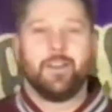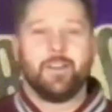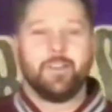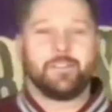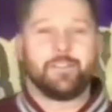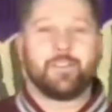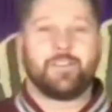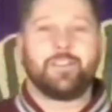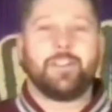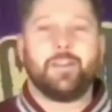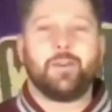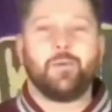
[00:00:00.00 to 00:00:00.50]

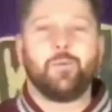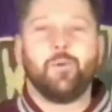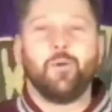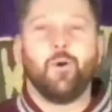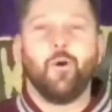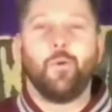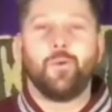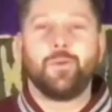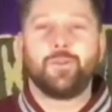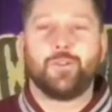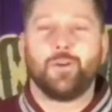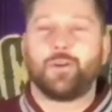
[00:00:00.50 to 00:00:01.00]
So I think we're
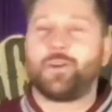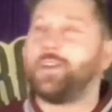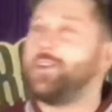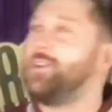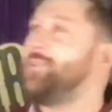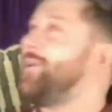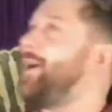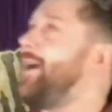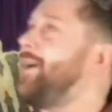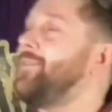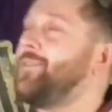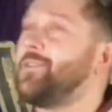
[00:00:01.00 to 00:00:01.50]
always looking
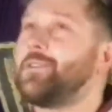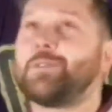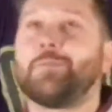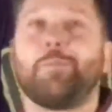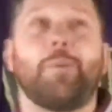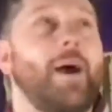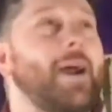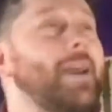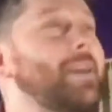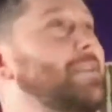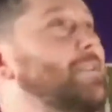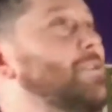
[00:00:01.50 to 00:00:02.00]
around the
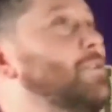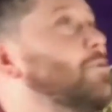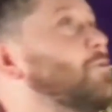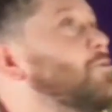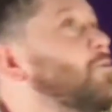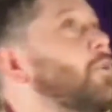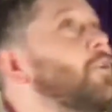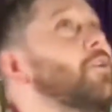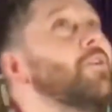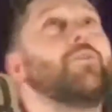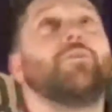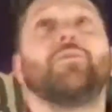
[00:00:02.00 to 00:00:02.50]
space and
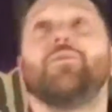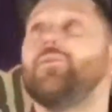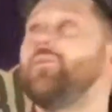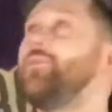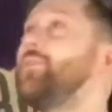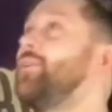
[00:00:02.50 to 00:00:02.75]
trying to,